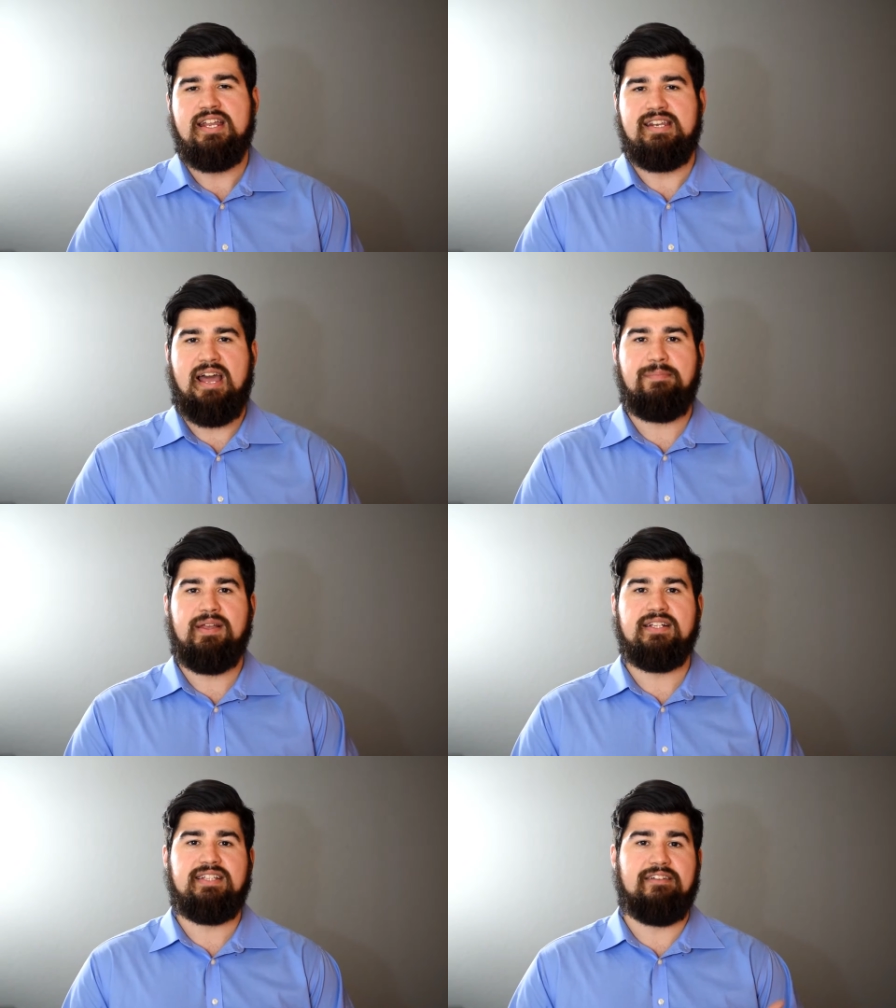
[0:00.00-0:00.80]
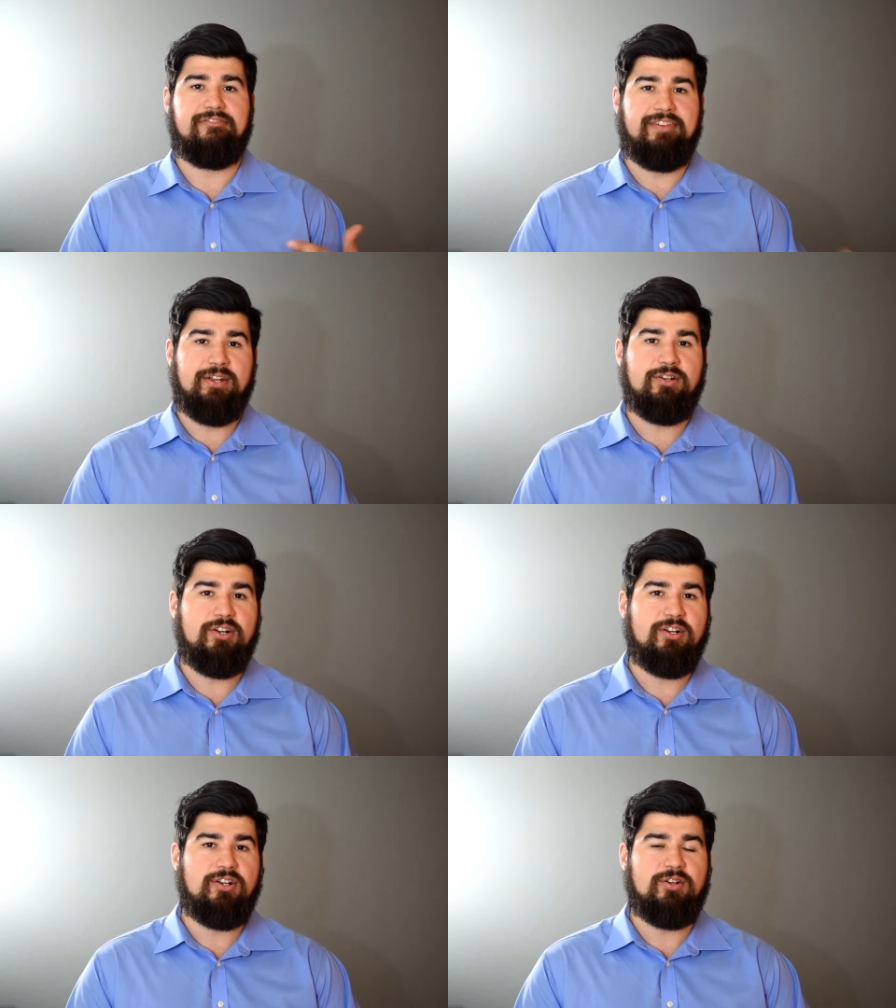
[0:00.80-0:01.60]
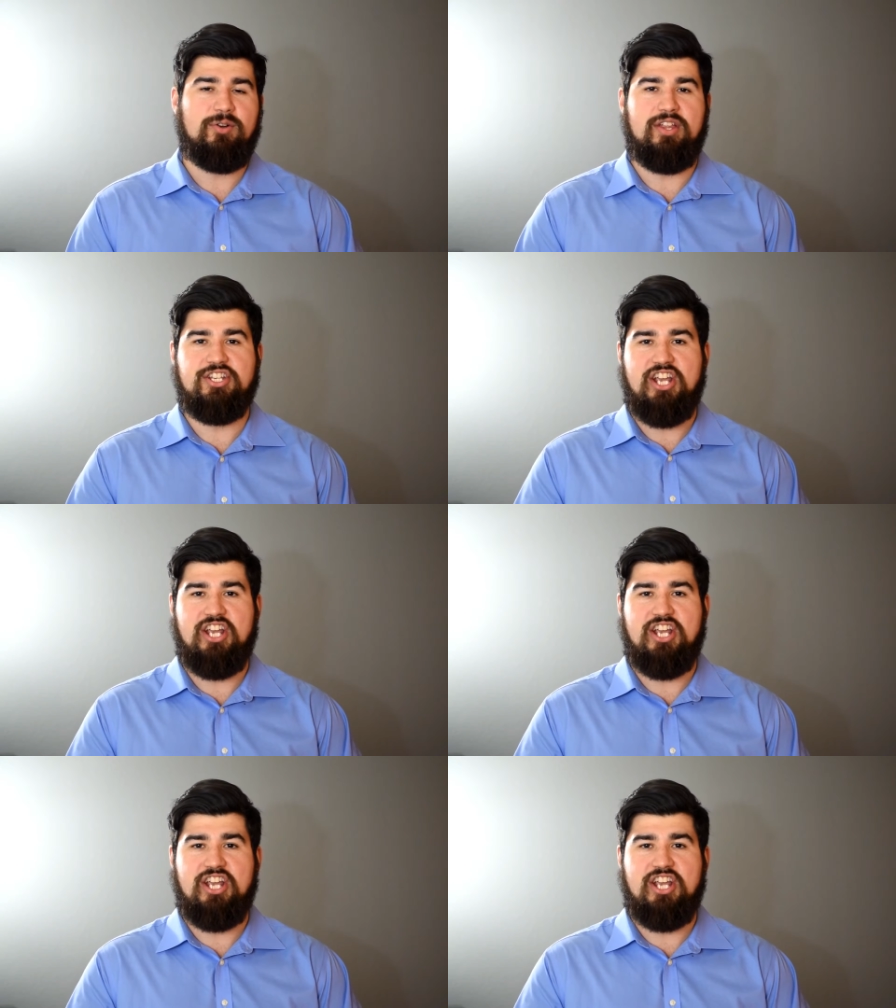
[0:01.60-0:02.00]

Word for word: not because I feared her or the